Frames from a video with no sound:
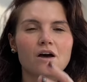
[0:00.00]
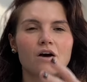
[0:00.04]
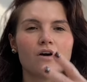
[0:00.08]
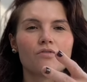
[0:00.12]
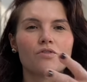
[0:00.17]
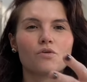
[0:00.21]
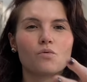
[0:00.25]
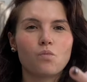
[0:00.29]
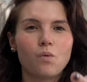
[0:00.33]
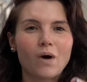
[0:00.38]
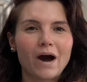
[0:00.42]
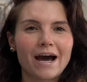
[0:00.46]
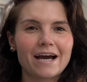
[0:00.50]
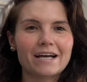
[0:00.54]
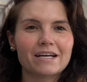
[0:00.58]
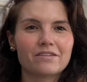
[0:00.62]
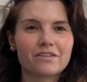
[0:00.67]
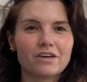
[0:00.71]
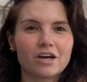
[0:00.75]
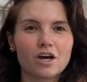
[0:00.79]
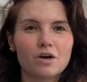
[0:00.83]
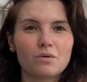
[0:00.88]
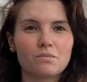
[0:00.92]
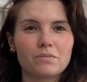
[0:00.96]
the wider
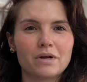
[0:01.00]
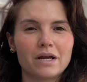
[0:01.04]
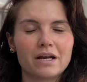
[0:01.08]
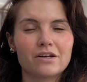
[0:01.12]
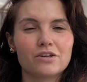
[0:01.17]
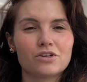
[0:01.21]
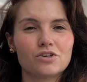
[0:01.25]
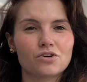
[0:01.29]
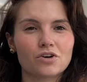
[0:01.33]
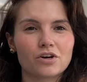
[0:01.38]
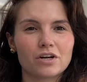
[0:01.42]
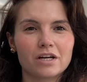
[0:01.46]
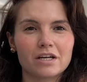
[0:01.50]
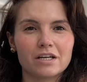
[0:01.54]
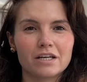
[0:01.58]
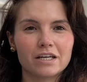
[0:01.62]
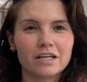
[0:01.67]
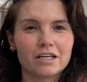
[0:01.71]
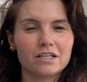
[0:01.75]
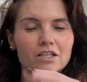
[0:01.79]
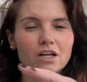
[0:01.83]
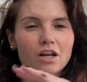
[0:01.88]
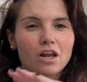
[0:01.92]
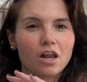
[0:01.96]
the opening, you're going to
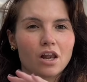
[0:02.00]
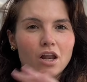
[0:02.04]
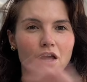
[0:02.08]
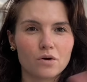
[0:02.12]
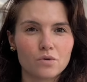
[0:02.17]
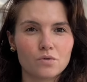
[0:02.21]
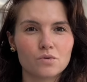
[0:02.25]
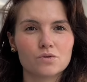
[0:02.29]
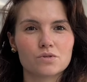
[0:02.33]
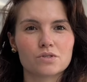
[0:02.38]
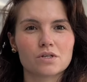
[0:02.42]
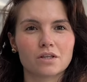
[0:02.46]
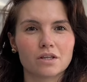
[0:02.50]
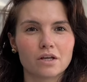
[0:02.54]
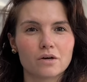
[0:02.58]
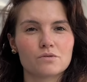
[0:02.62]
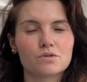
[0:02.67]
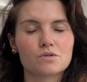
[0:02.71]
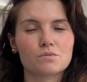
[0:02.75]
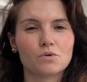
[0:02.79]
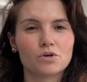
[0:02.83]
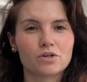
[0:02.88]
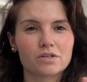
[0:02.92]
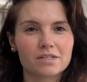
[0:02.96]
need loads and
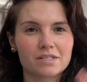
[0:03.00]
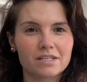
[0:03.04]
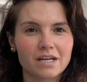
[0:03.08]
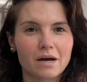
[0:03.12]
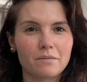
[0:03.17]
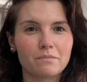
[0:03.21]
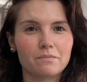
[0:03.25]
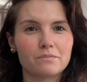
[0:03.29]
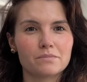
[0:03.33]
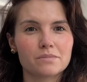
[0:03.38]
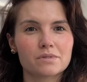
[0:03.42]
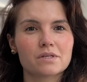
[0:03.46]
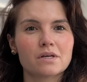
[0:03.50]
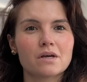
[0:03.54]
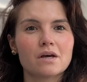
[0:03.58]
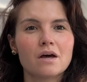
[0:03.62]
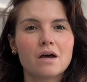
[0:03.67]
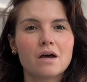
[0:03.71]
loads more stems